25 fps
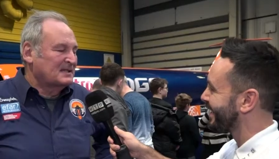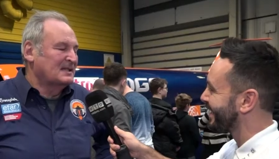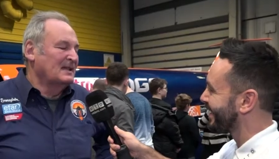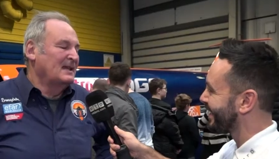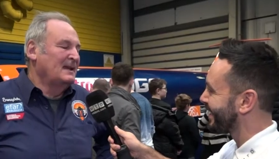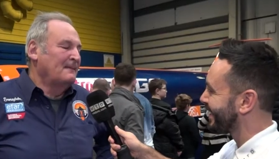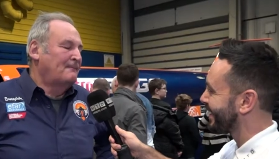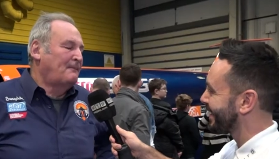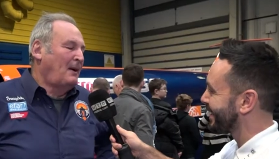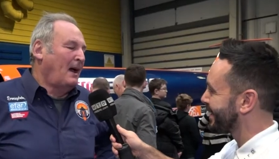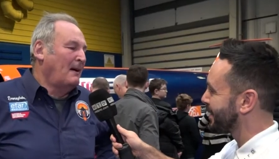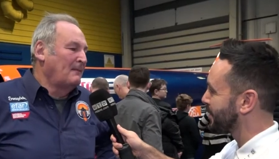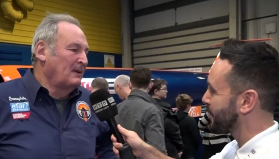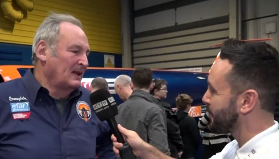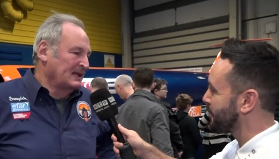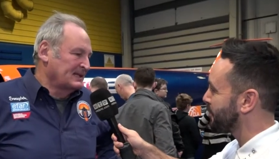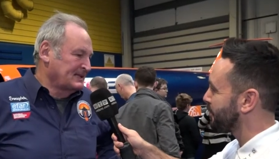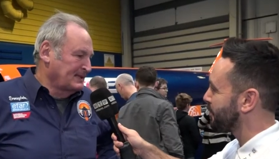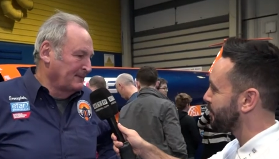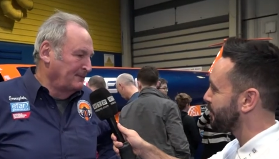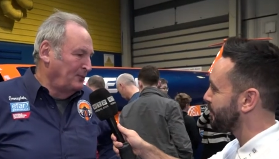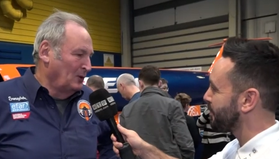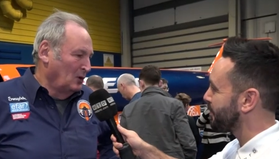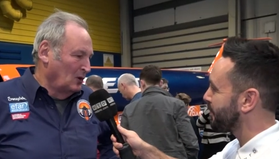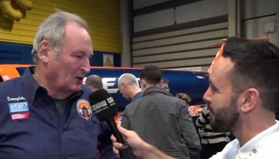Speaker 1: the public
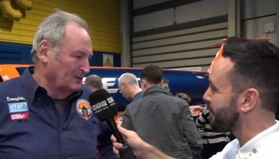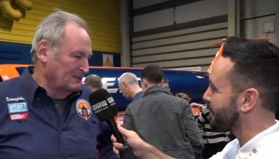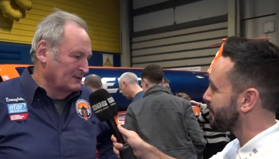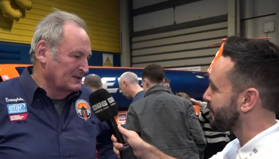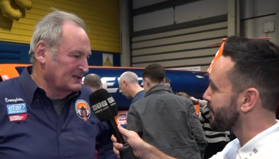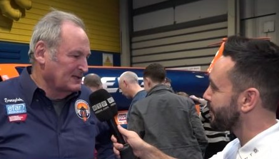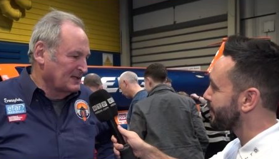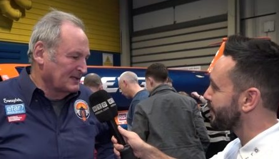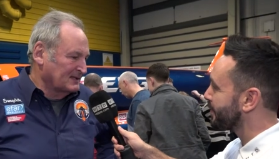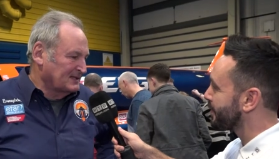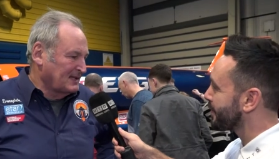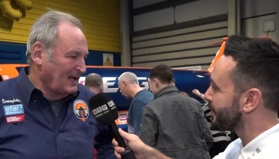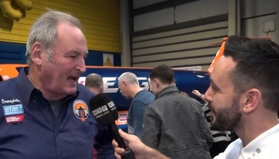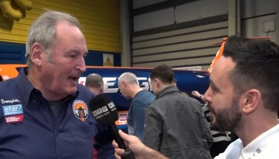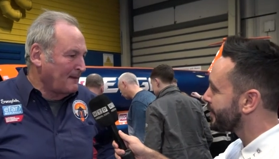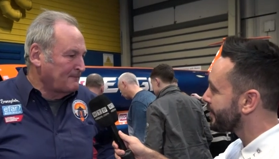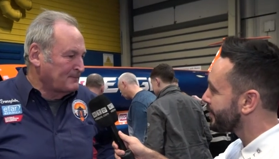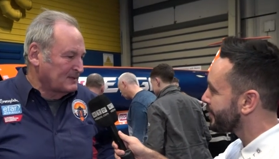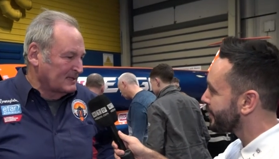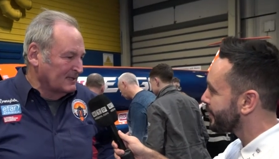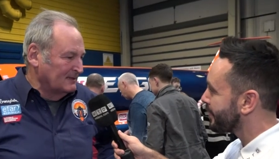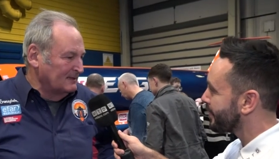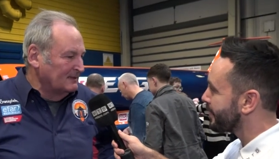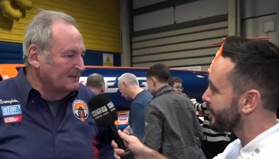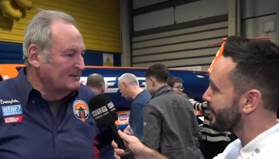support was just
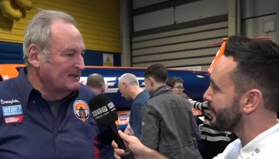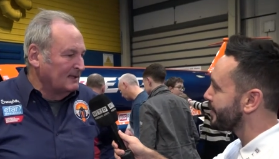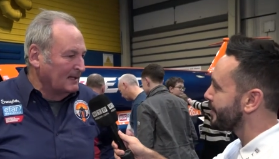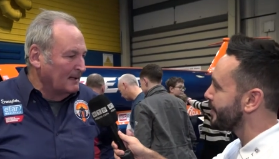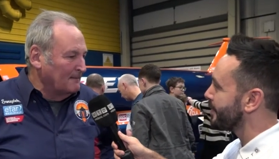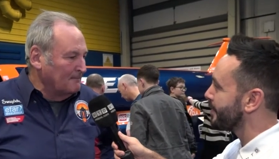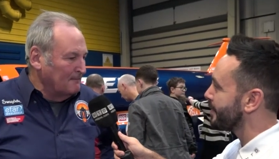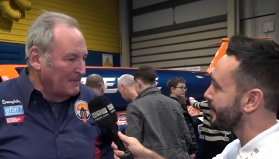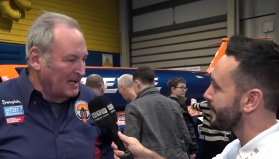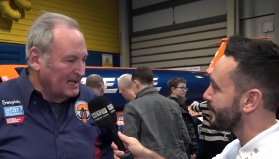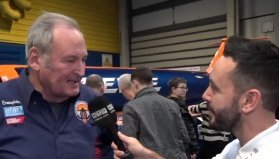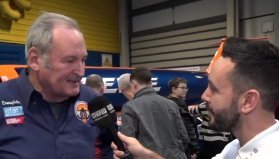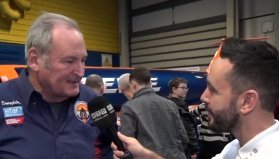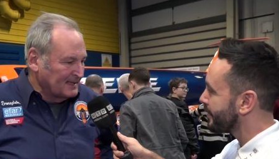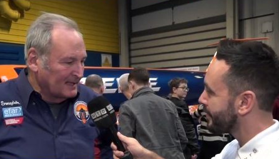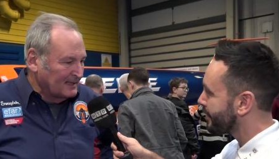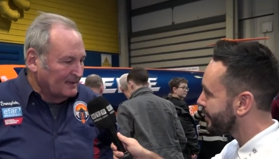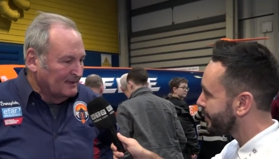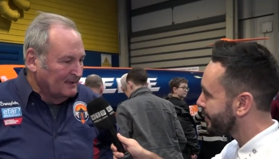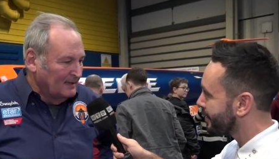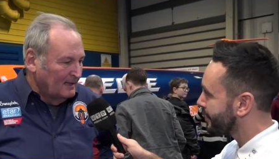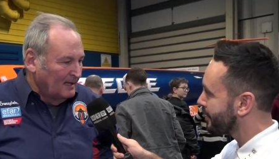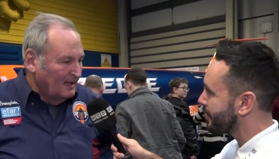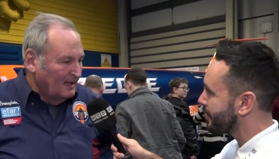absolutely amazing.